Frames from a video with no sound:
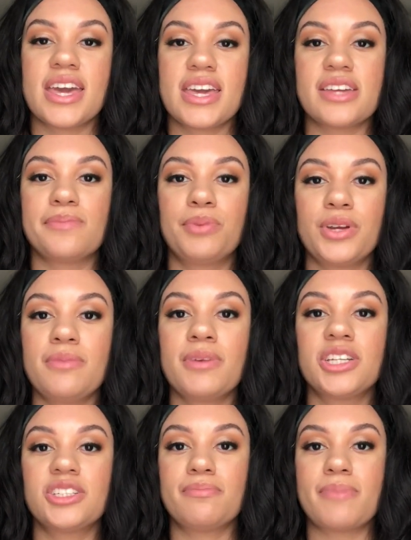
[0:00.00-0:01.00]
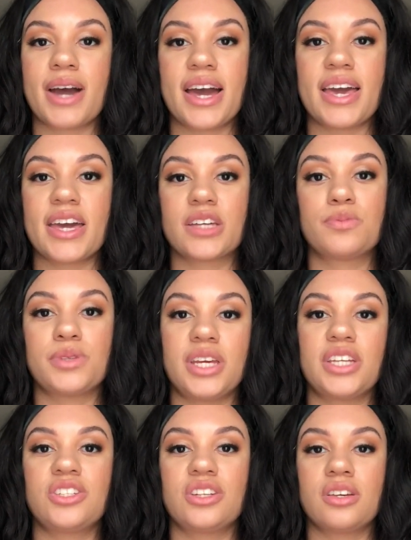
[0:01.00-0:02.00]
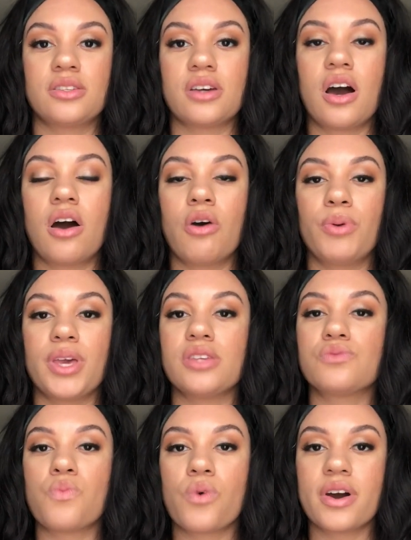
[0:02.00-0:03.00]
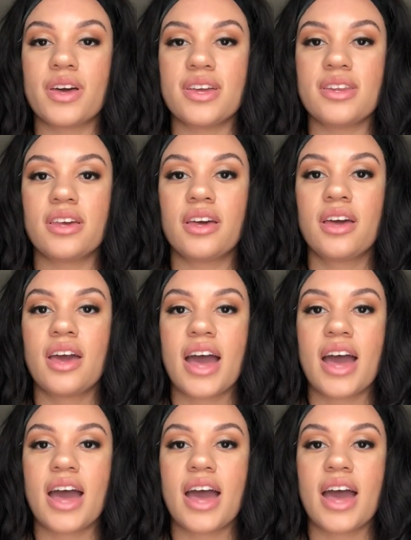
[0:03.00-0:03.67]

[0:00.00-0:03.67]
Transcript: And pretty much my explanation is always, one,